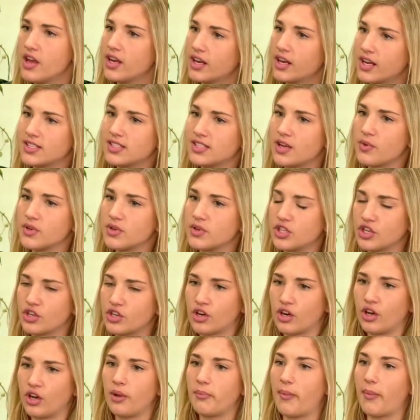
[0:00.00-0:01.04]
Because there was a
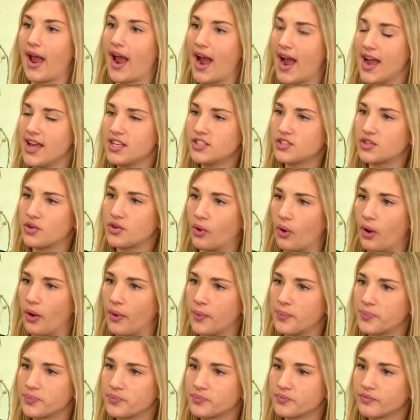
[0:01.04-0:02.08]
girl in my high
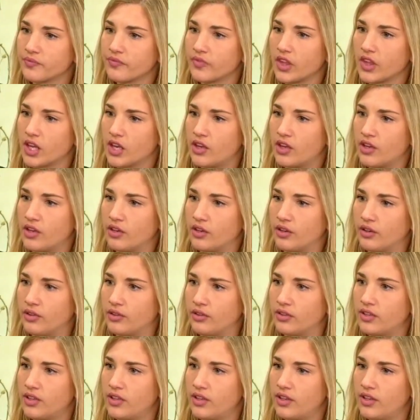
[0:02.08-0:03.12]
school who